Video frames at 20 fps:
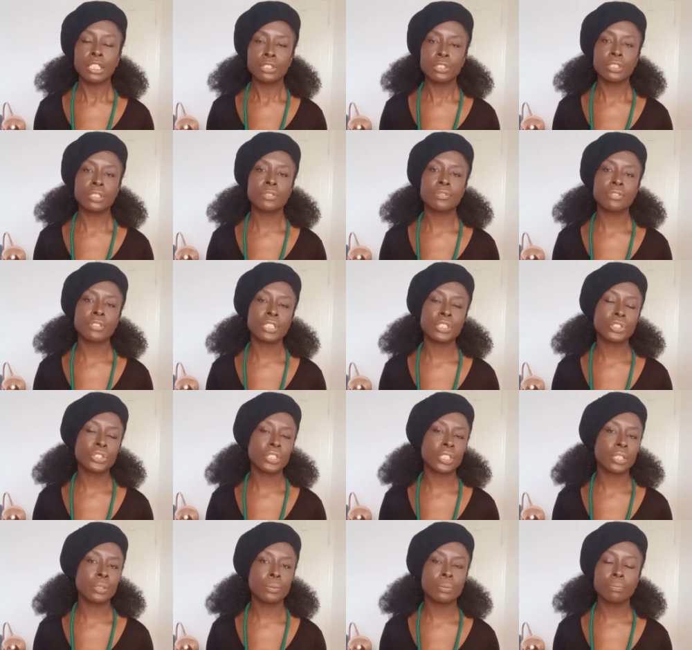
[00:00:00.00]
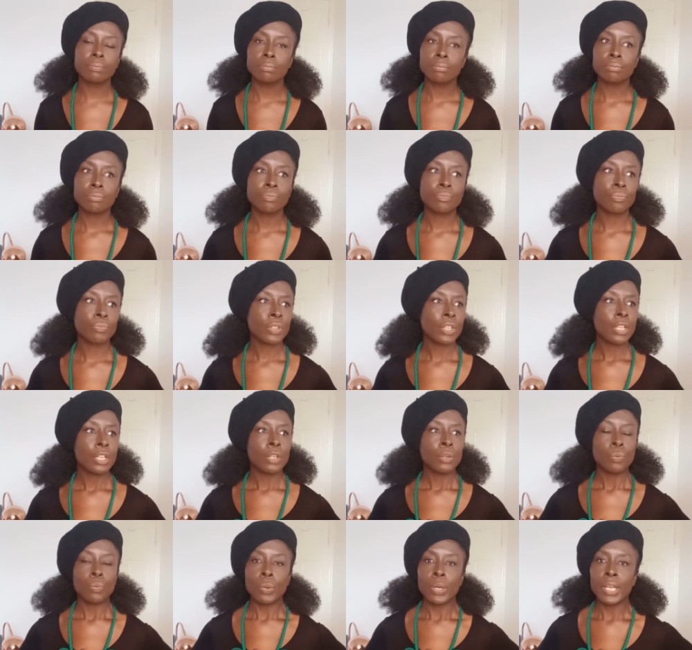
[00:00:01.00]
to differentiate
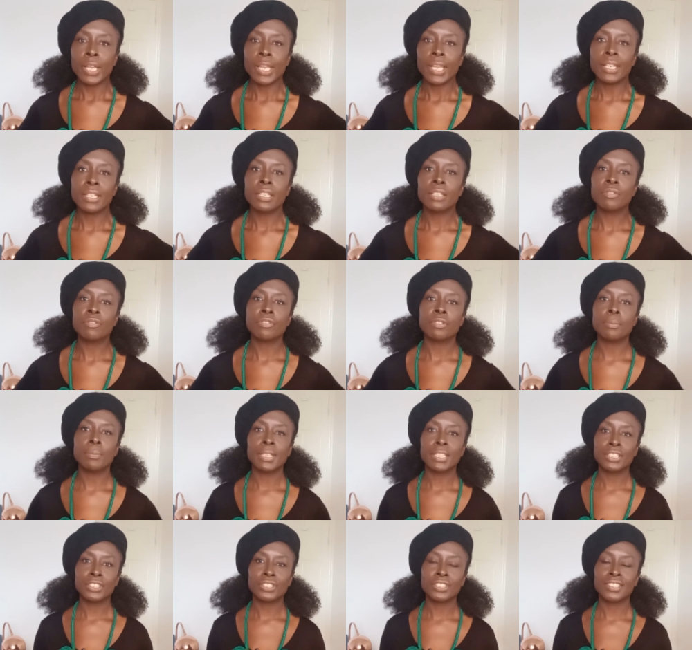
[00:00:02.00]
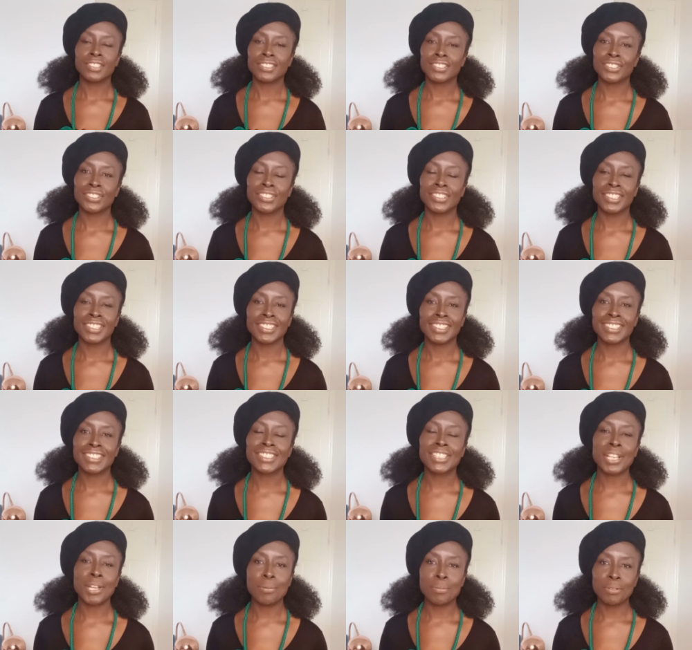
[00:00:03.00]
where any information is
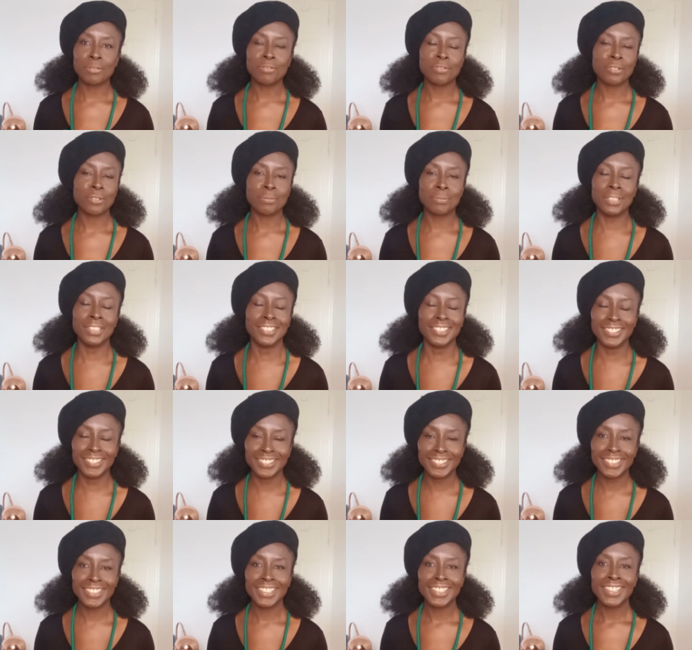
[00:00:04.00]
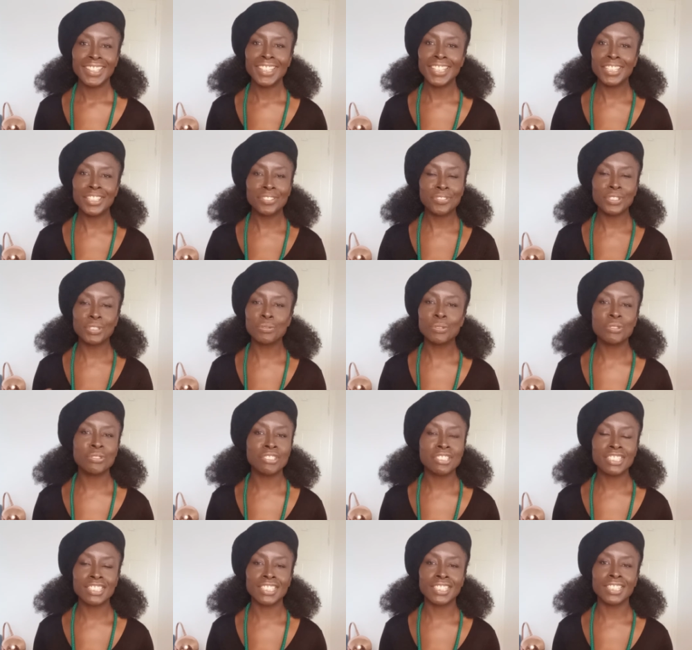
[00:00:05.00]
coming from. Anything we
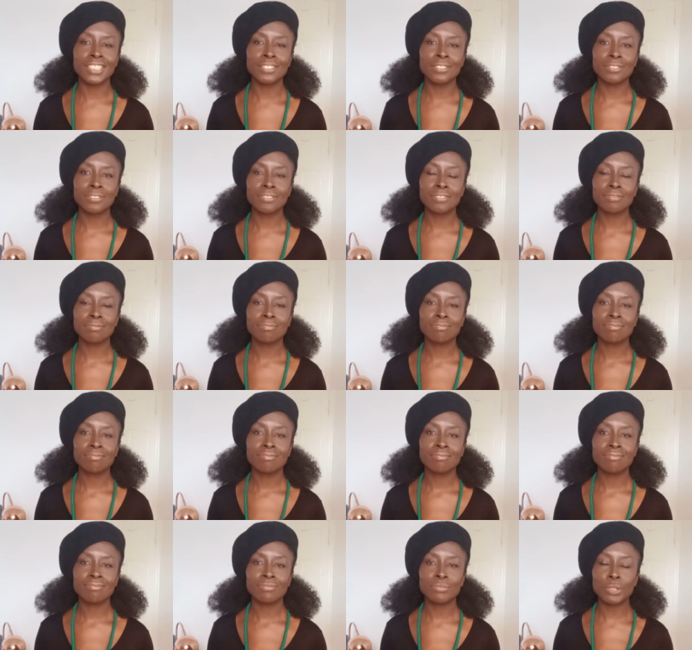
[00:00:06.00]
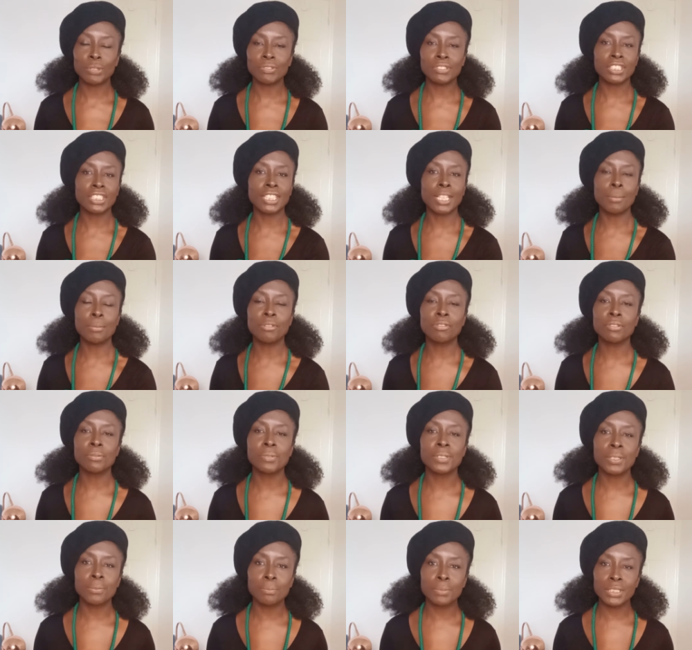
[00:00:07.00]
receive, whether it's coming from
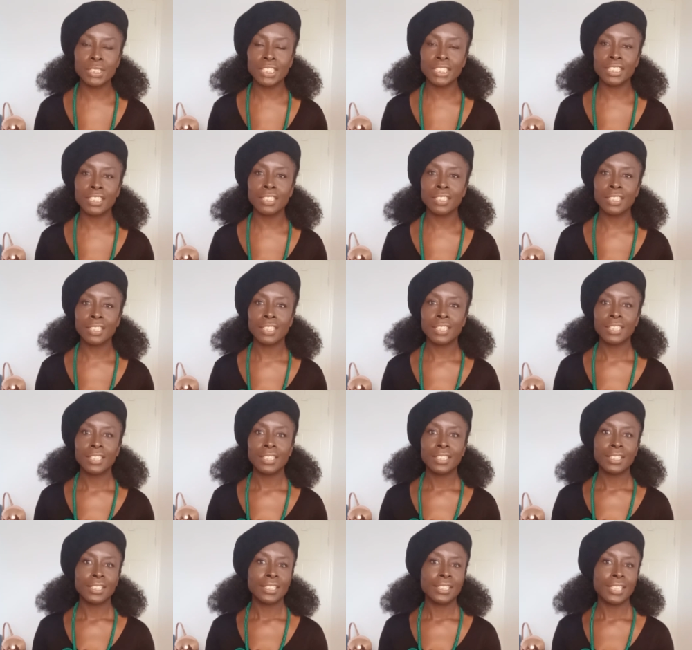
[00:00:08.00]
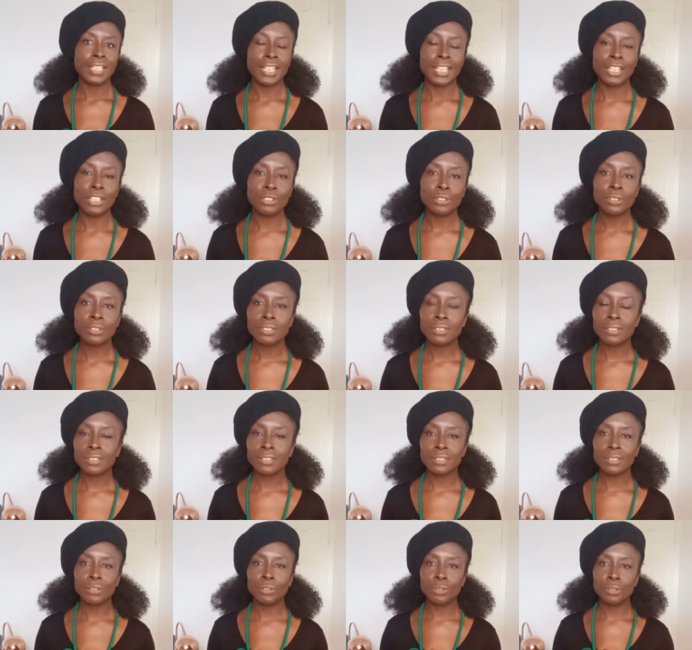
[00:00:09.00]
somebody else
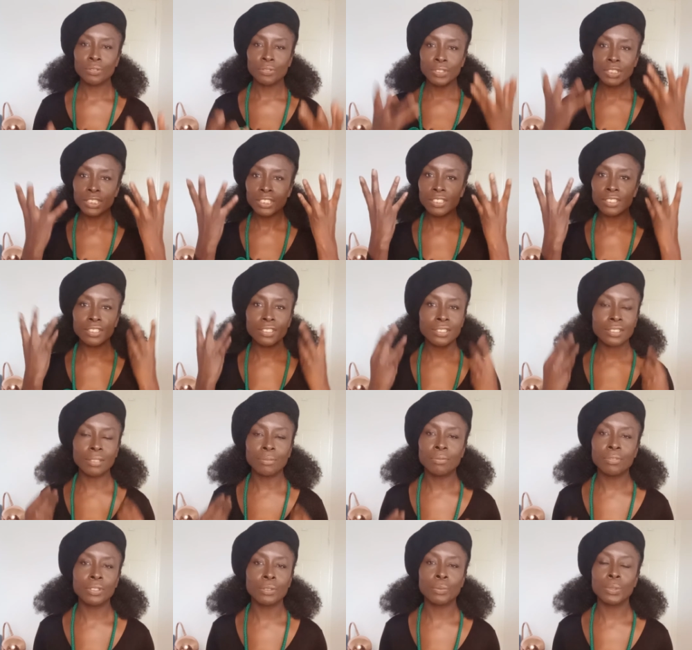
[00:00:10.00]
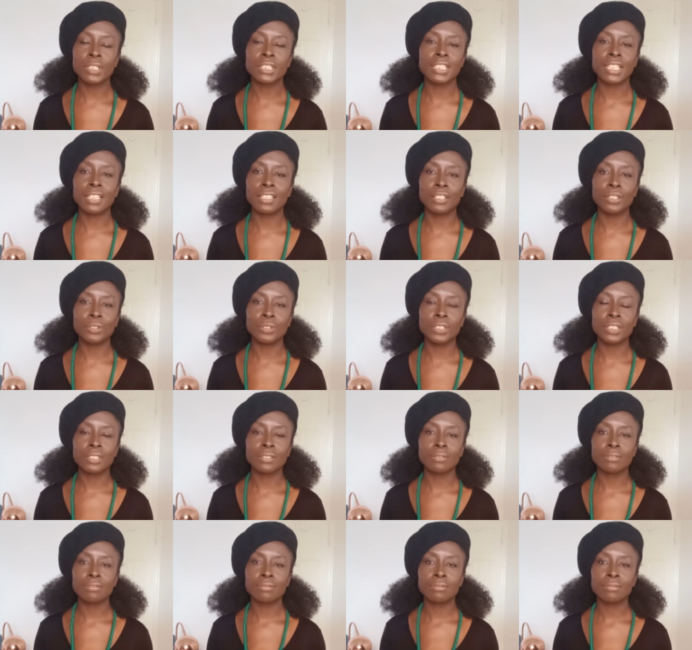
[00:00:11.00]
or if it's something we're downloading.